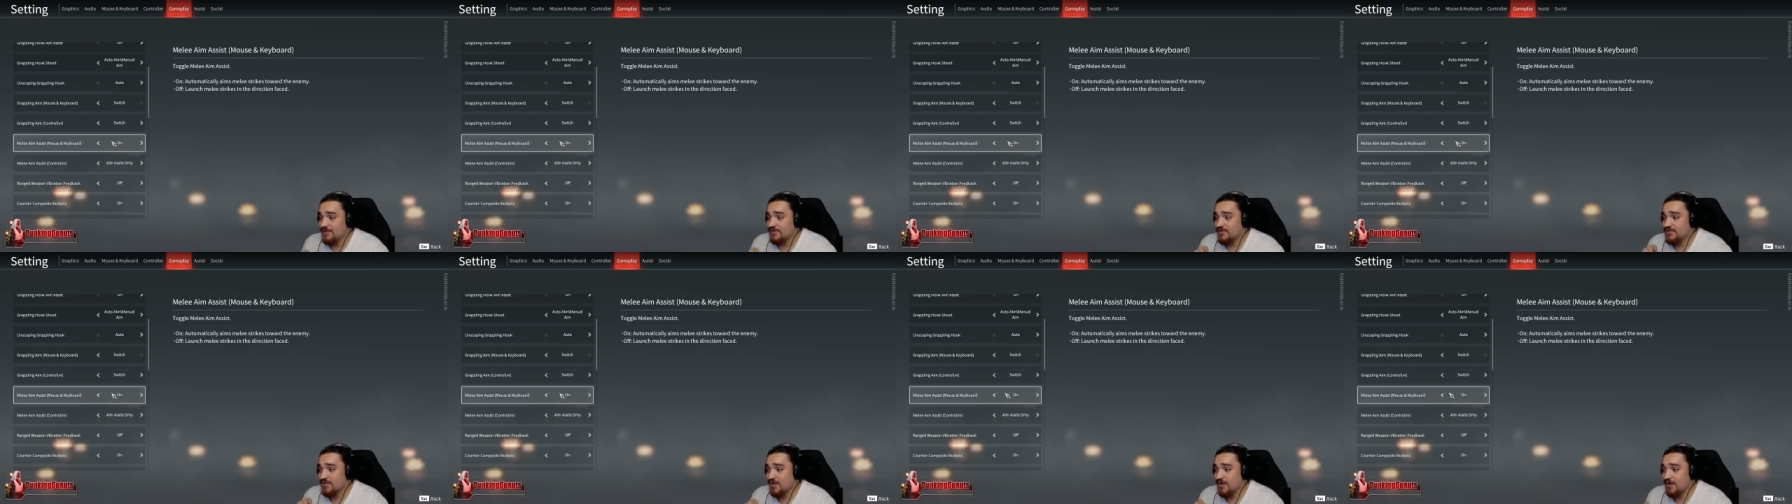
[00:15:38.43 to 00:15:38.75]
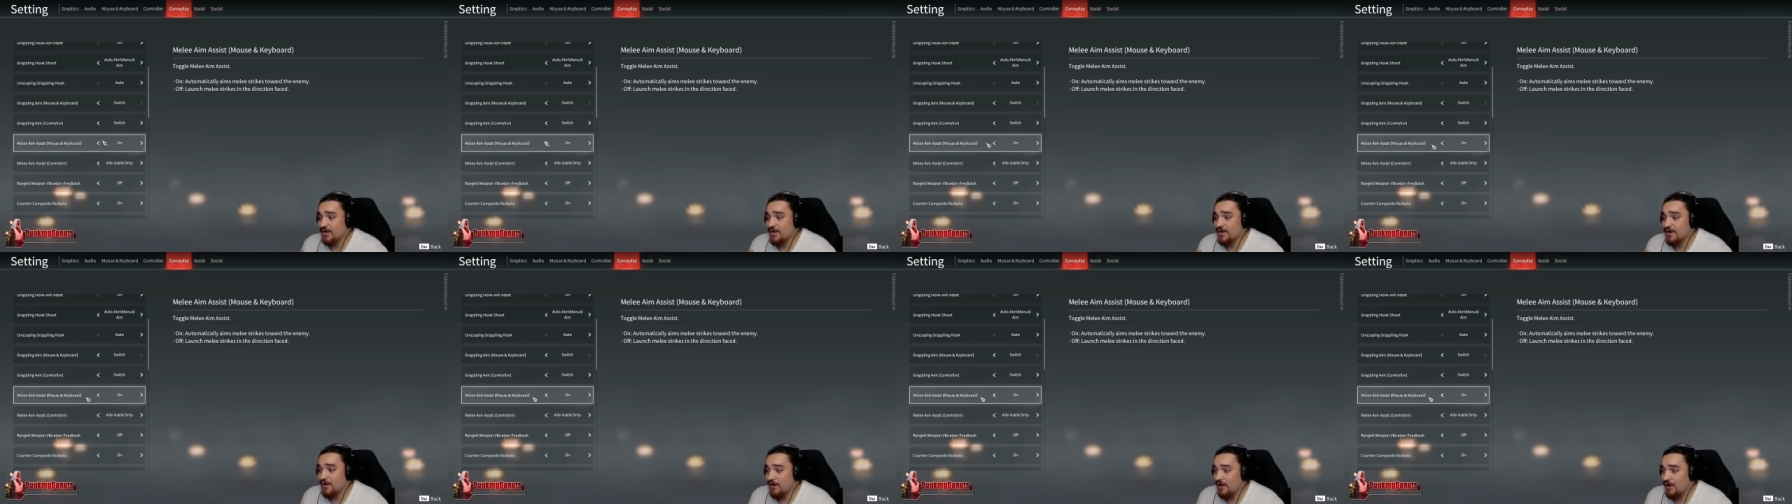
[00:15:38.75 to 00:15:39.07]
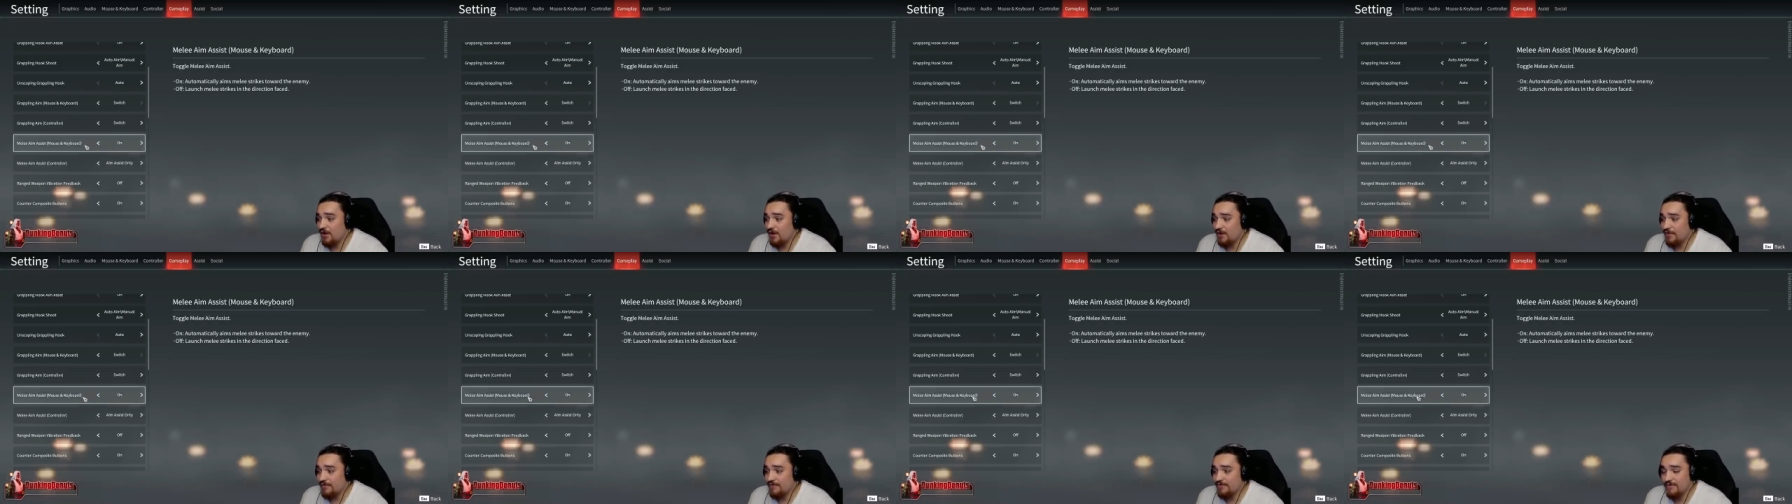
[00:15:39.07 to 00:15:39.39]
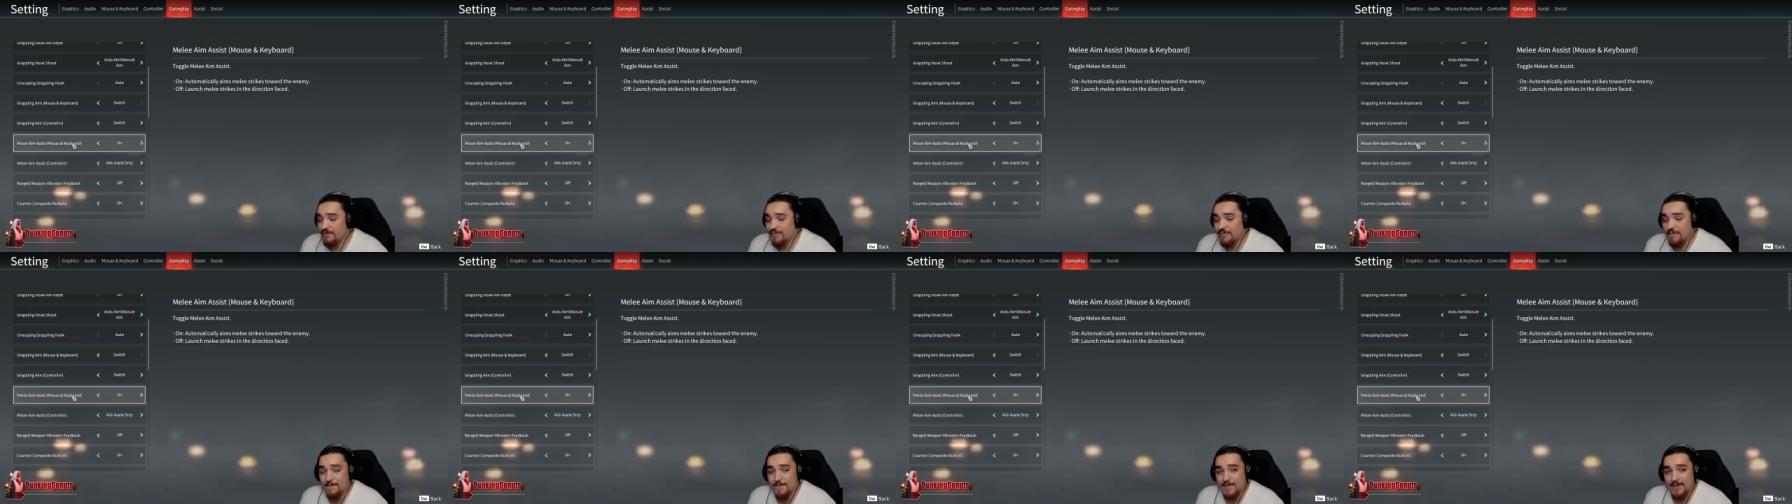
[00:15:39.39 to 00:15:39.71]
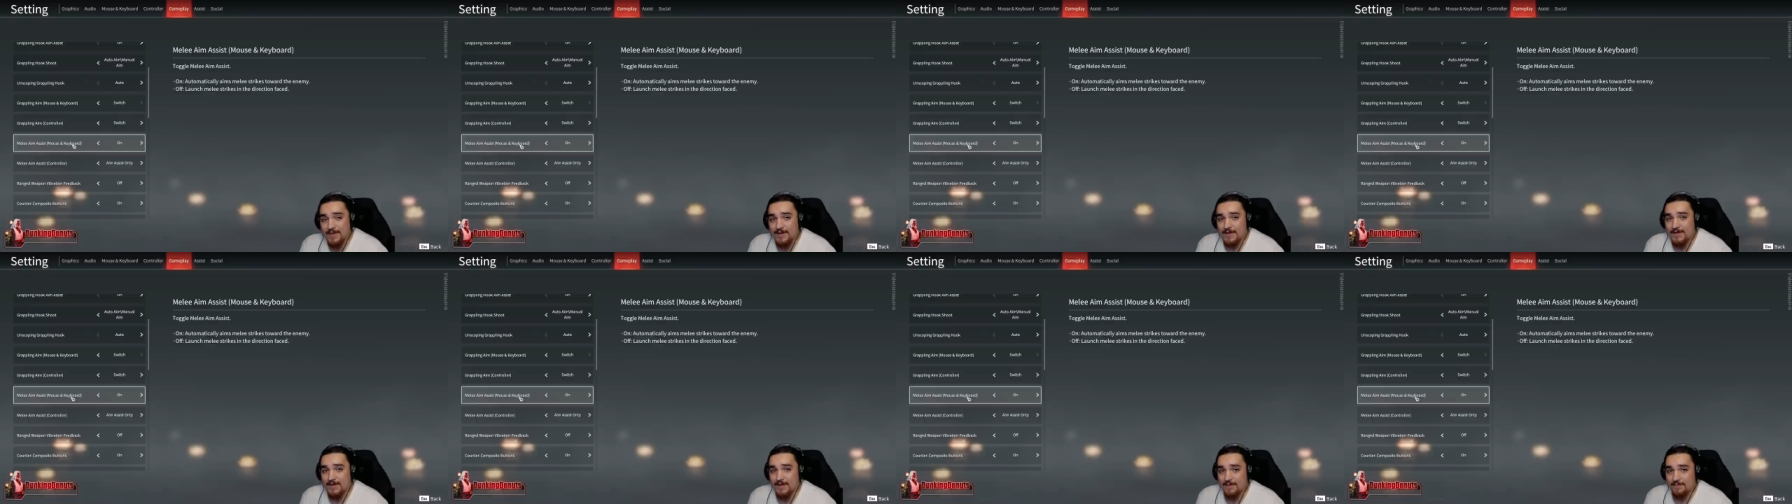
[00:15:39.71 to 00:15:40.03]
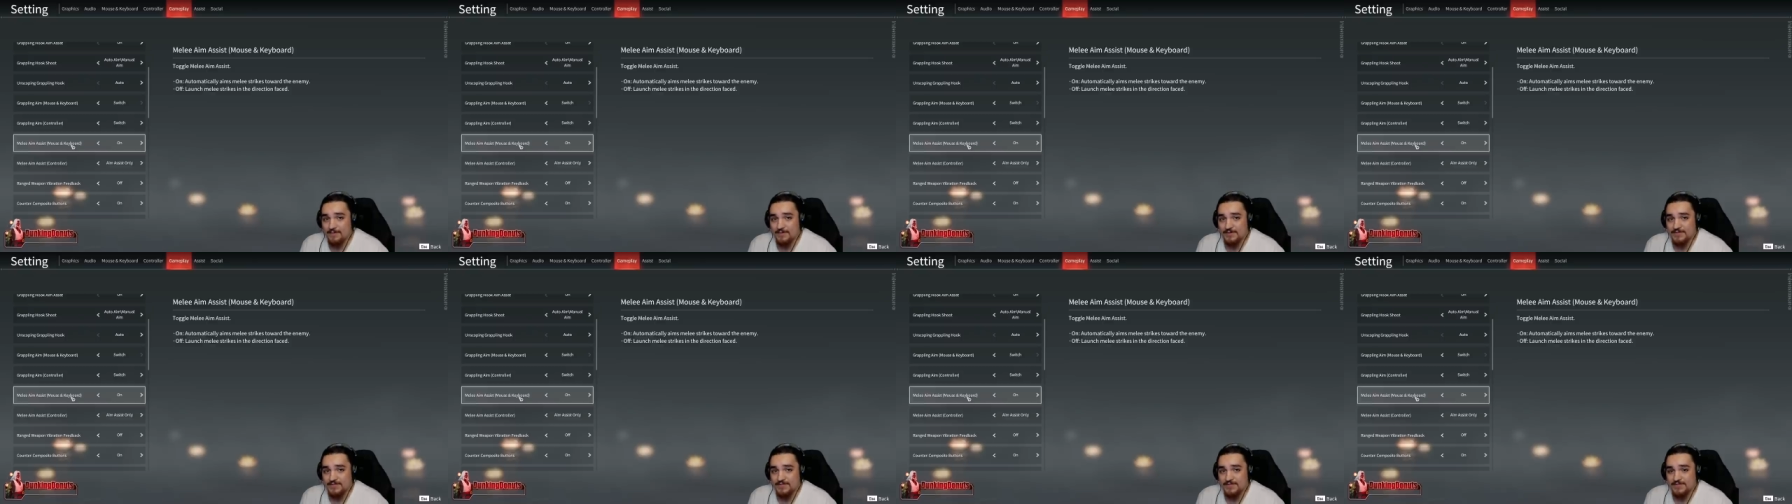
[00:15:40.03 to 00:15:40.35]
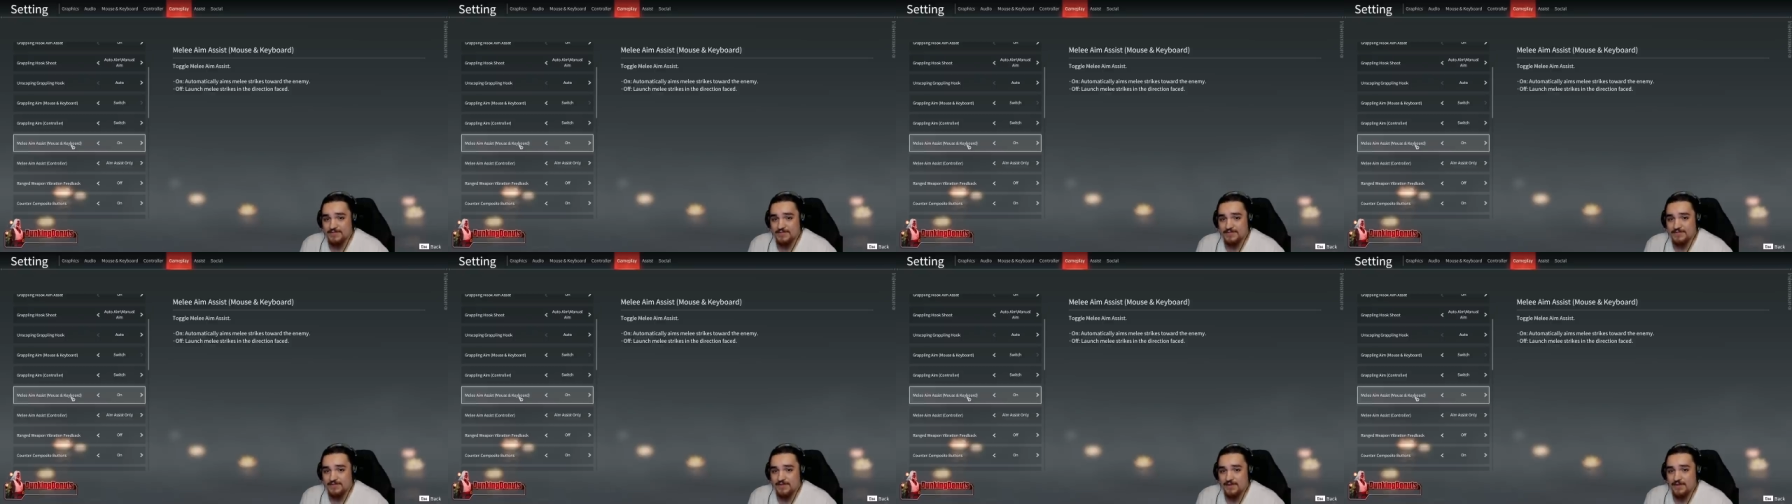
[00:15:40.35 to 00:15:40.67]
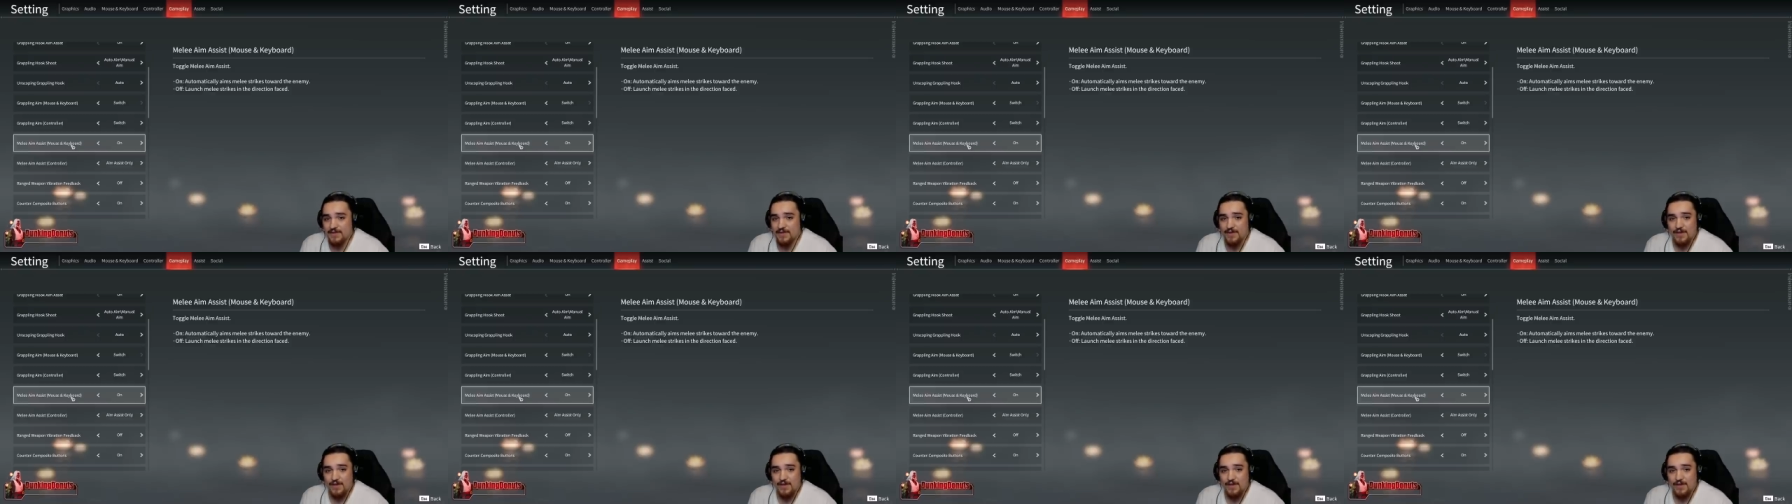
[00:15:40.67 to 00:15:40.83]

turn off melee aim assist.